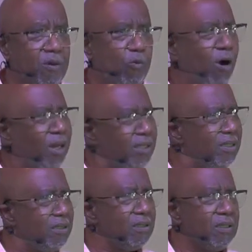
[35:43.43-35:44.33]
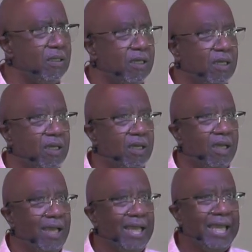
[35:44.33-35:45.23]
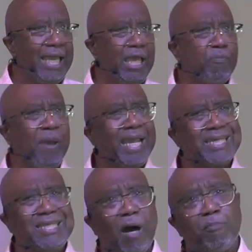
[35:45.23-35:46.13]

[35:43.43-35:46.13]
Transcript: What? He picked up